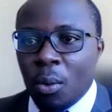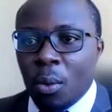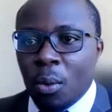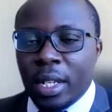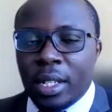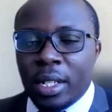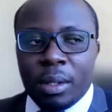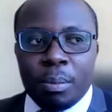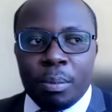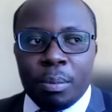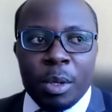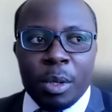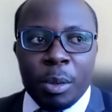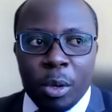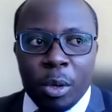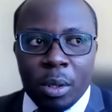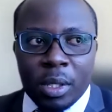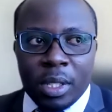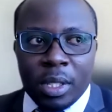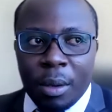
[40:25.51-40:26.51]
what
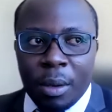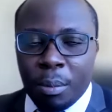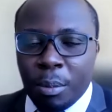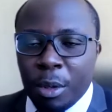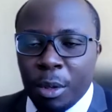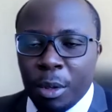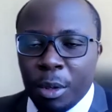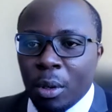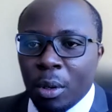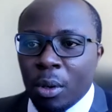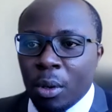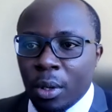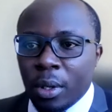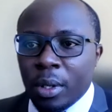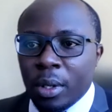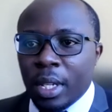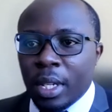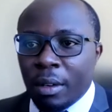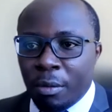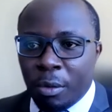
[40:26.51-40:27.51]
some people
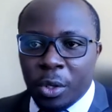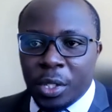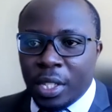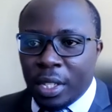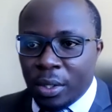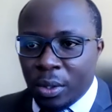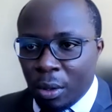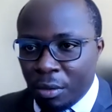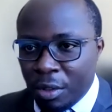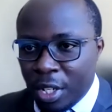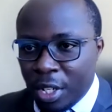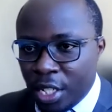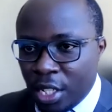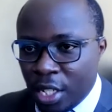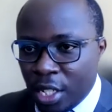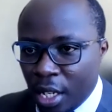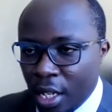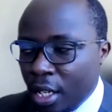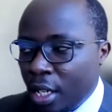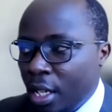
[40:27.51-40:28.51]
call the forces of
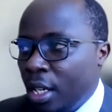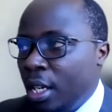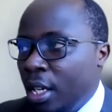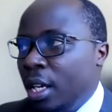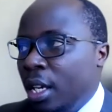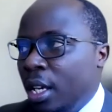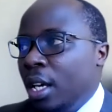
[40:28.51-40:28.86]
nature.